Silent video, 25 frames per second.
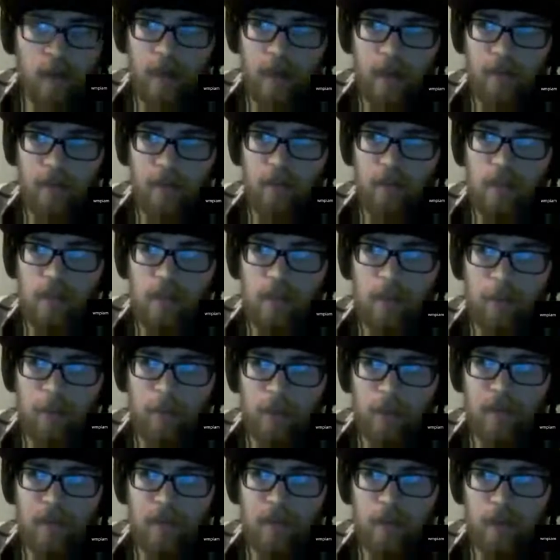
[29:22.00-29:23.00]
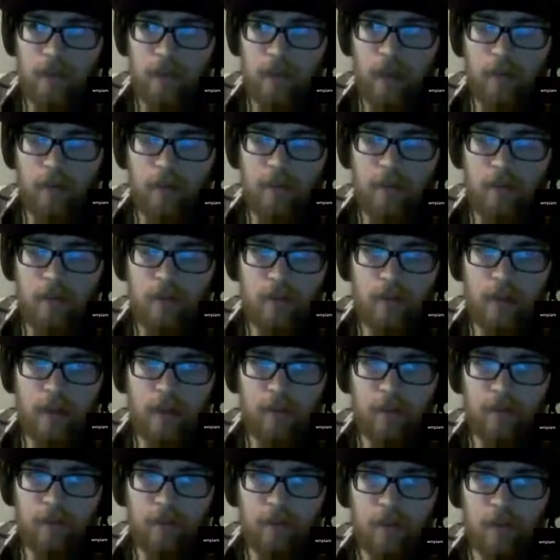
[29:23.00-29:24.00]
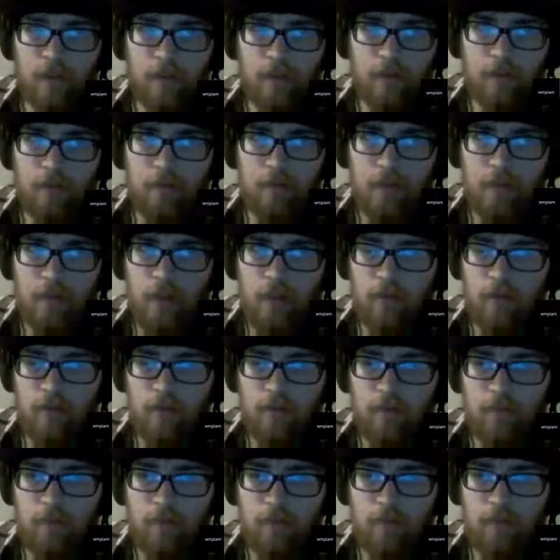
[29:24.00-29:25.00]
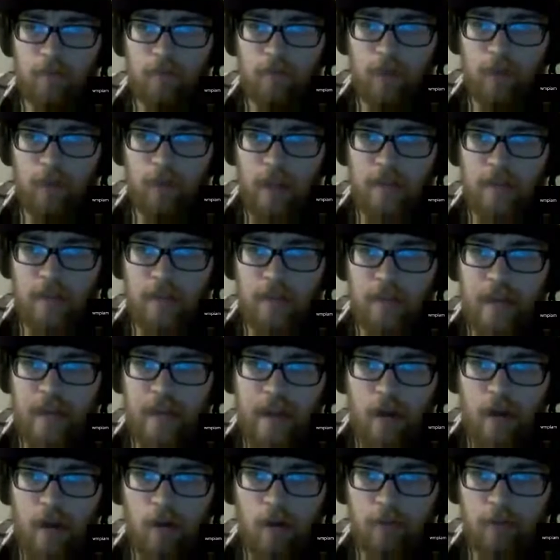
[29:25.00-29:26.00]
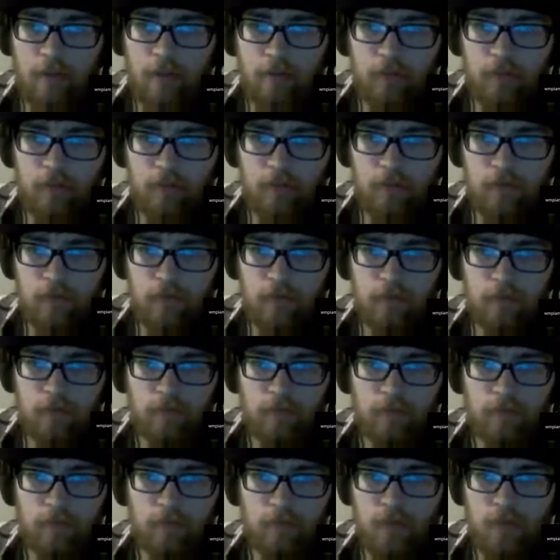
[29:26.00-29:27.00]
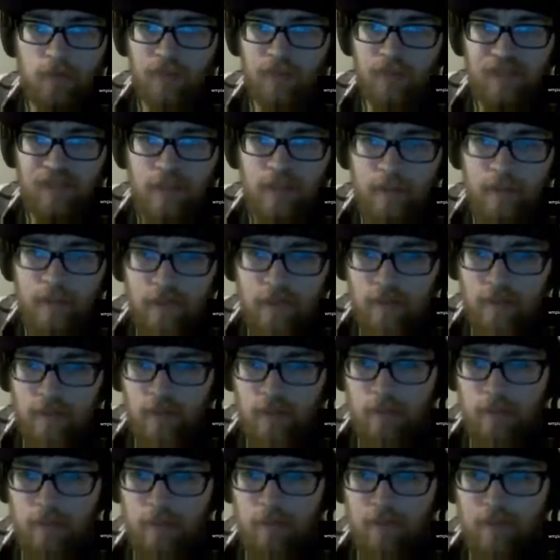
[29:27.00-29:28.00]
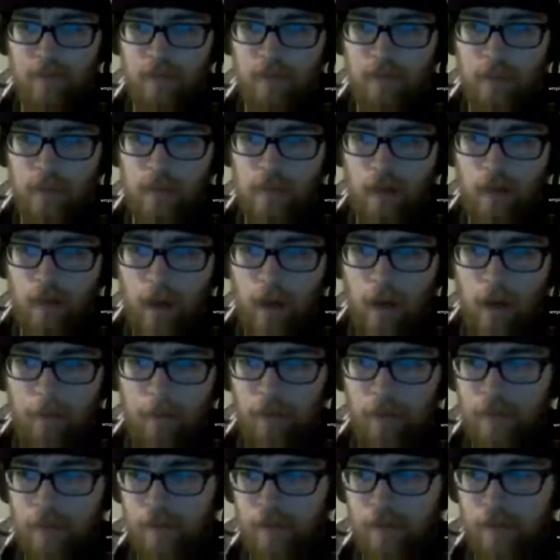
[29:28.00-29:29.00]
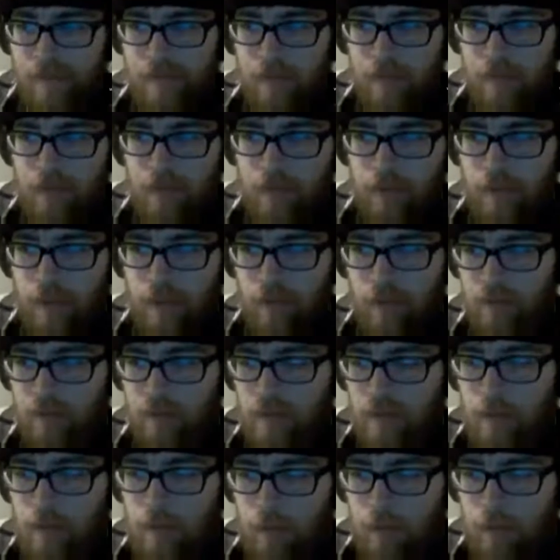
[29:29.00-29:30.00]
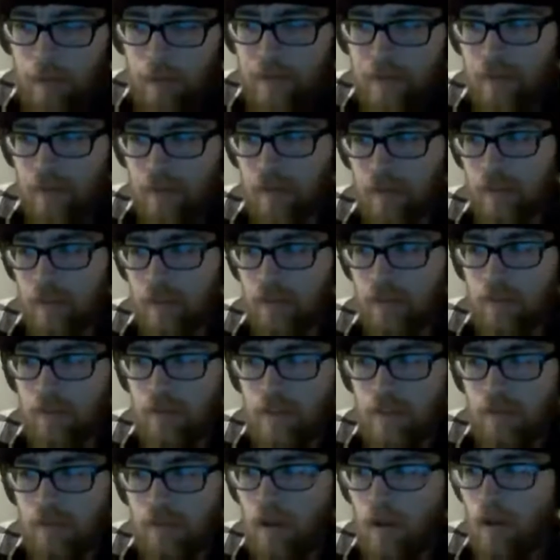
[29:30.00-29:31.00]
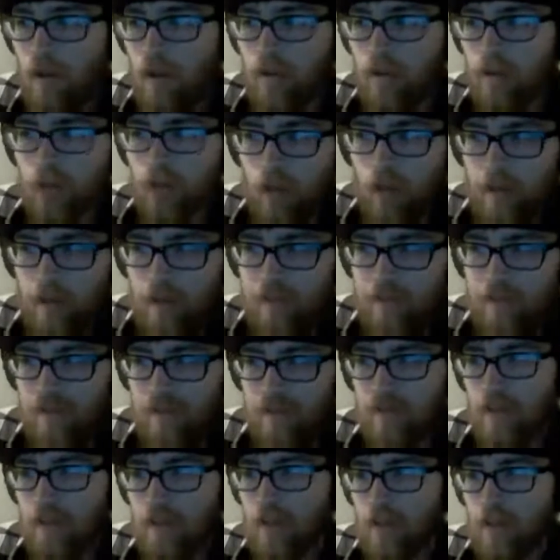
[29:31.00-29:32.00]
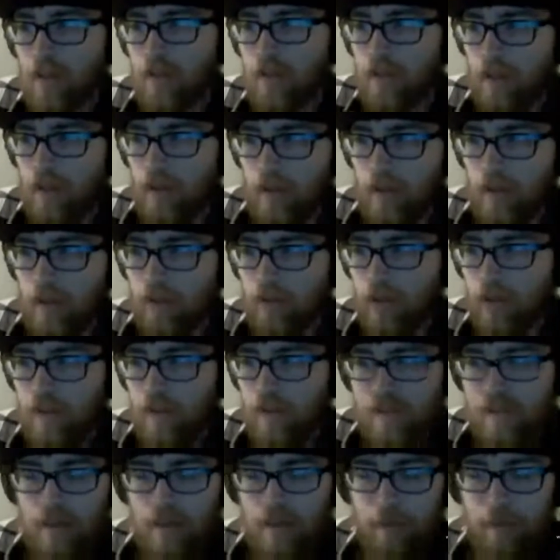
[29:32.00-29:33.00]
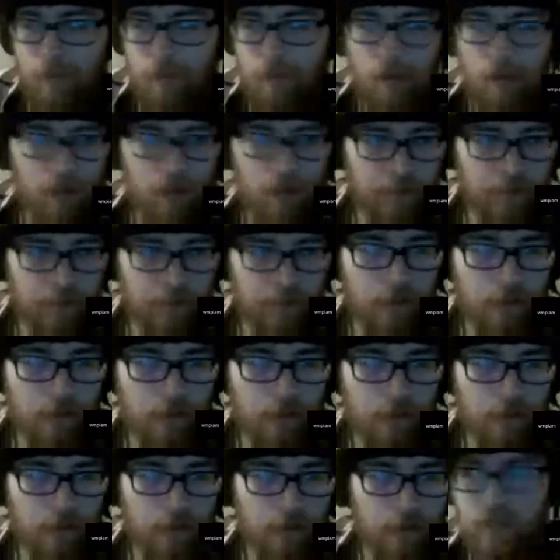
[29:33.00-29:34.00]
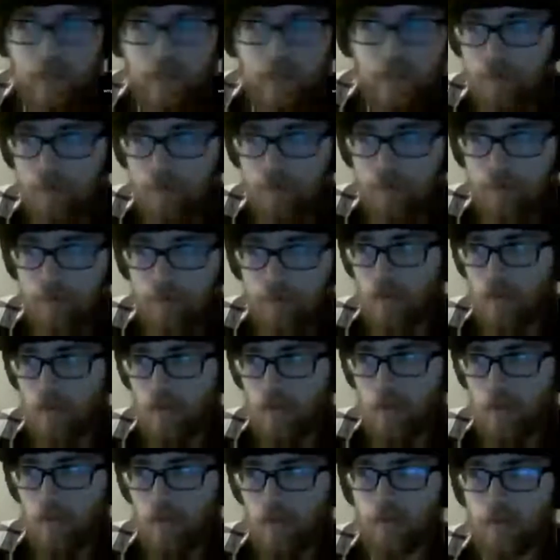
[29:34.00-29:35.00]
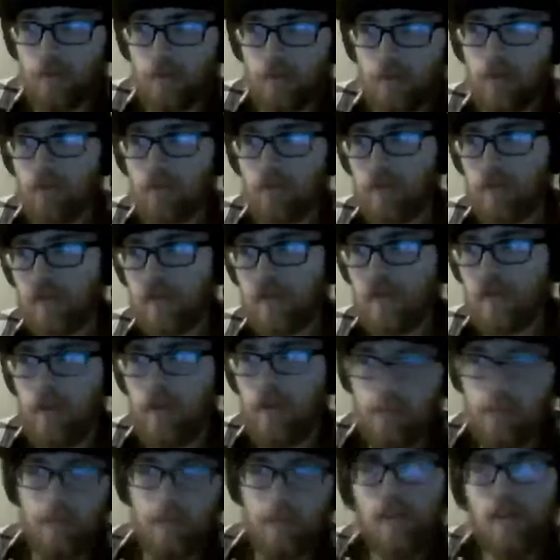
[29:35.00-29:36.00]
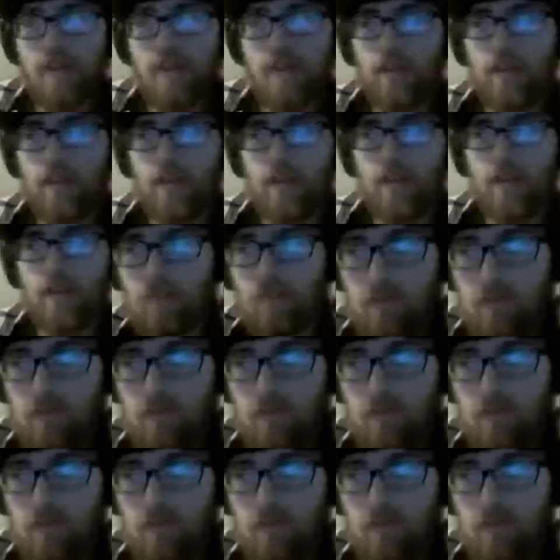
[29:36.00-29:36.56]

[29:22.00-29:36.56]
Yeah, and you need boots on the ground to do that for, anti-air defense systems. You need operators on the ground. You need boots on the ground. You need grunts. You need grunts and pogs on the ground to, start the military